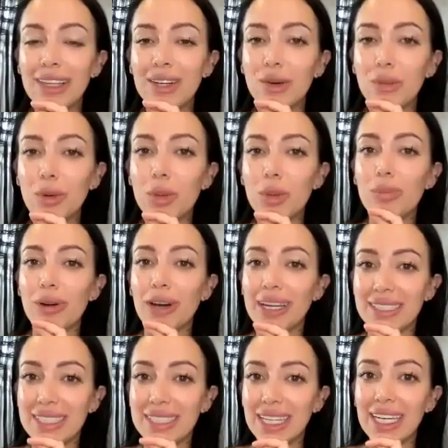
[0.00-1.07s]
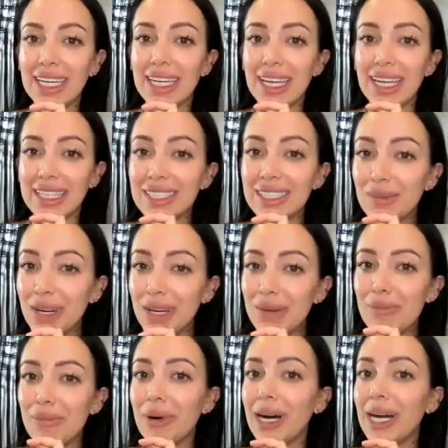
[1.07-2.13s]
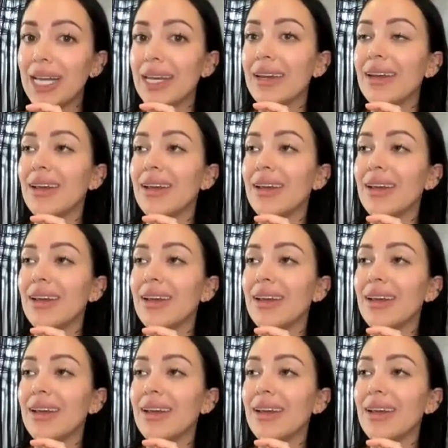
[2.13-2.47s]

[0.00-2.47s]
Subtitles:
little more pressed in and intimate, but